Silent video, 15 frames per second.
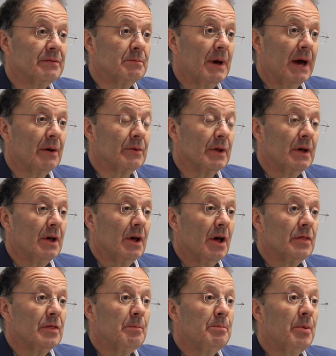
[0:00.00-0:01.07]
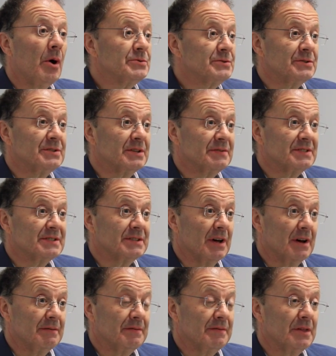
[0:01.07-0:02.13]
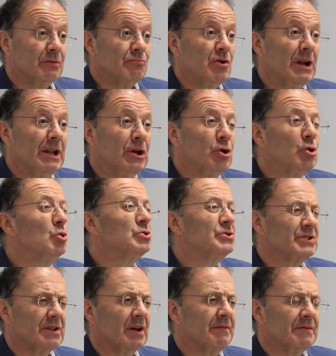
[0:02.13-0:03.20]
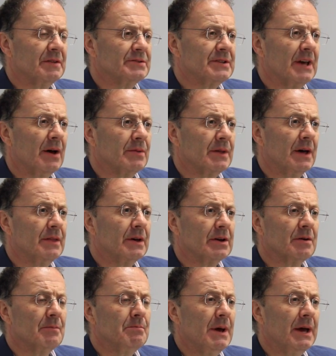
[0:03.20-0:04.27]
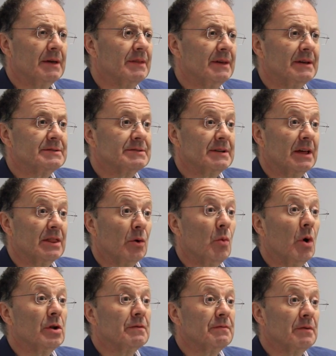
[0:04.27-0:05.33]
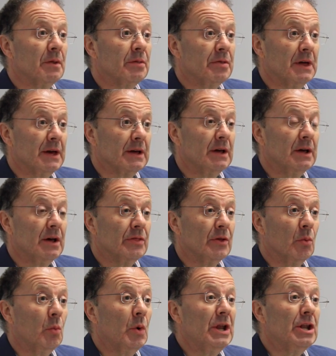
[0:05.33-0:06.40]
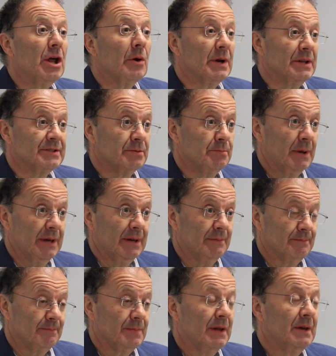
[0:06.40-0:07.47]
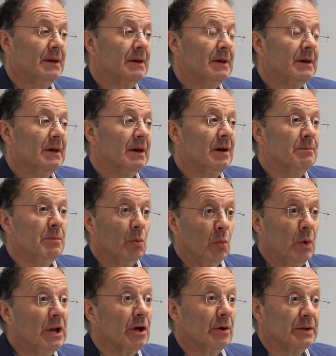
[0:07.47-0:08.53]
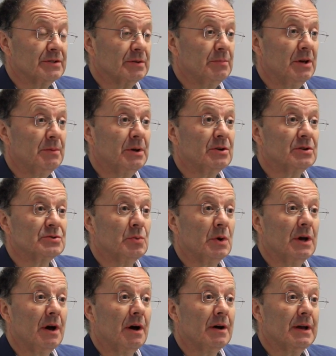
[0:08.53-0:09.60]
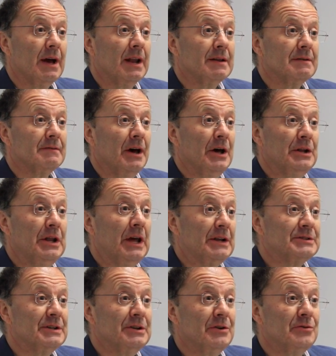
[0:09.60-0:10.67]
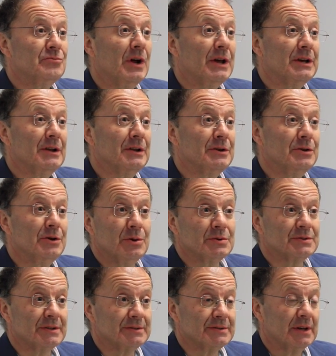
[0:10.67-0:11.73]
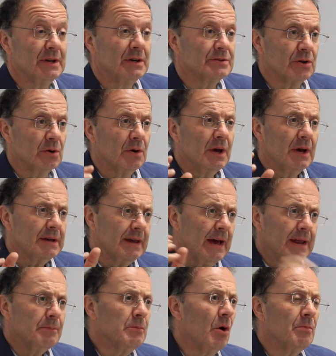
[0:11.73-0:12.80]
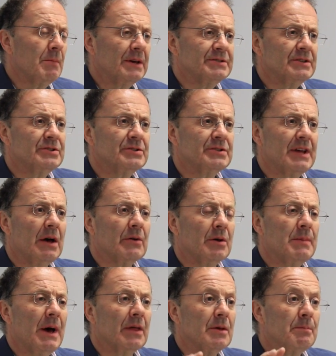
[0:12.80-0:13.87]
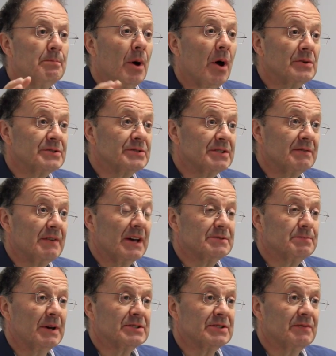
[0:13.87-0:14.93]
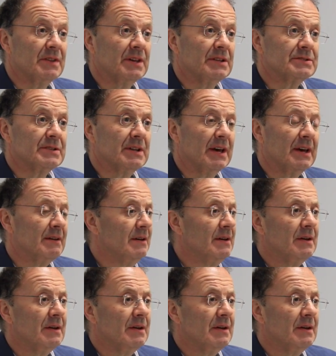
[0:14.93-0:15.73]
about, the positive stuff, the really good stuff that's out there that can make the internet the wonderful thing that we know it to be. But we know it to be because we are kind of addicted and regular users. So getting more messages out about the positive aspects of the internet,